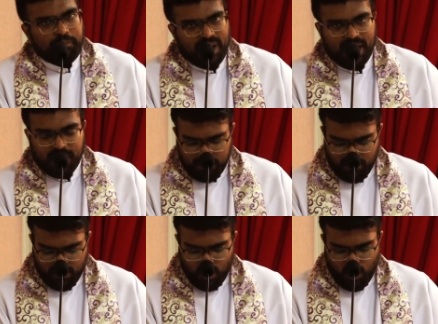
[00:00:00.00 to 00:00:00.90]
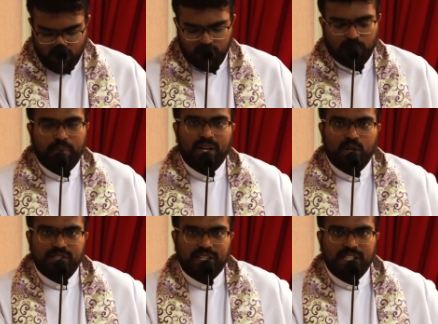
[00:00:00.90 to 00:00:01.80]
Penang also being
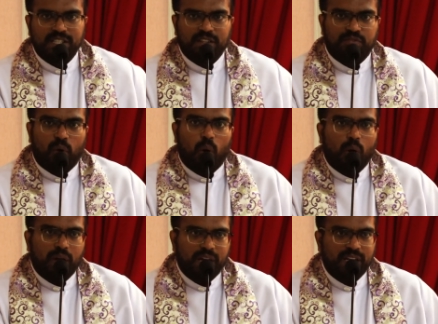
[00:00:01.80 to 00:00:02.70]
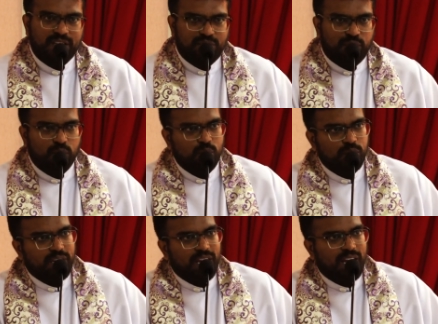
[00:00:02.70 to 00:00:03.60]
nostalgic for its
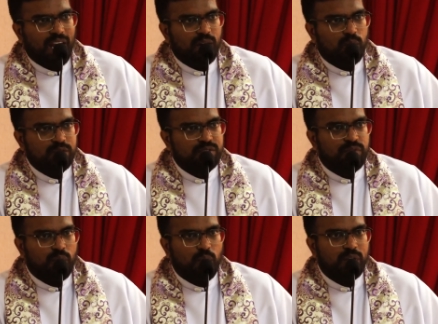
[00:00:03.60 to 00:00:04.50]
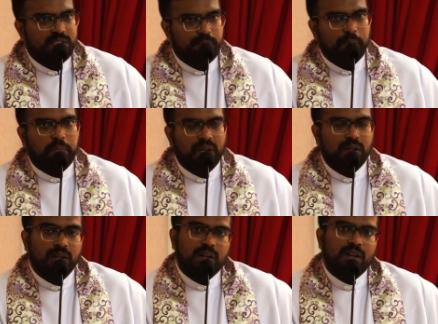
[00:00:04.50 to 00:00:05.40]
food and also for its people
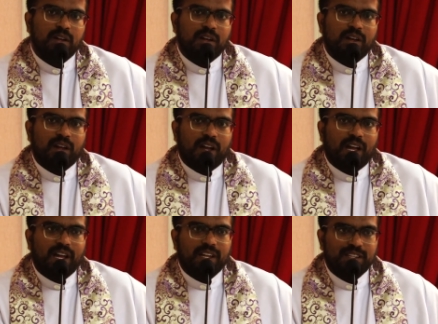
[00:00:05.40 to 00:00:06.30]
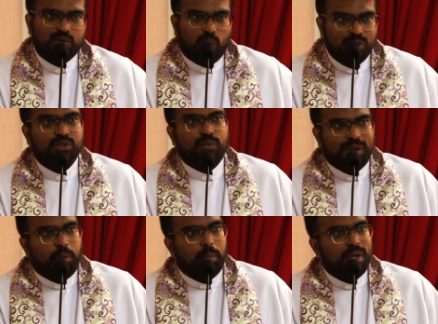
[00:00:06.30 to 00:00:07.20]
is also
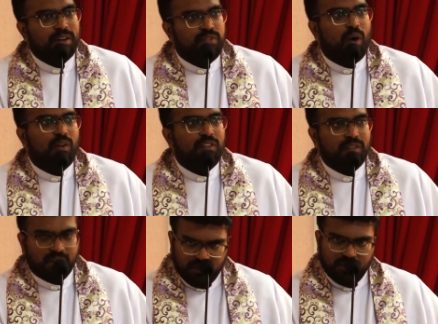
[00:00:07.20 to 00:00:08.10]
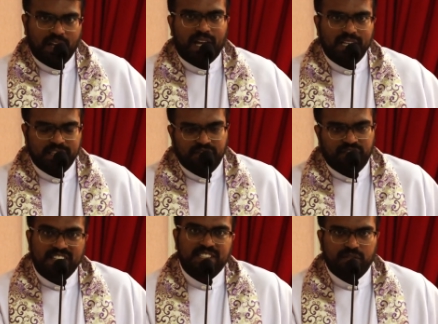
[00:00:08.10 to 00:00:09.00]
very popular for like I
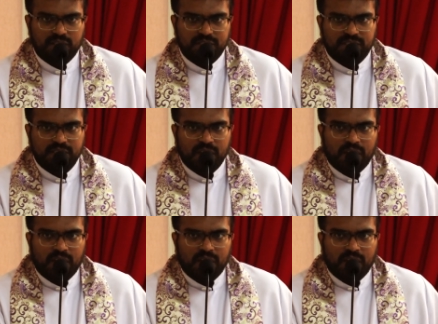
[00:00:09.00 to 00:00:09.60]
said, festivals.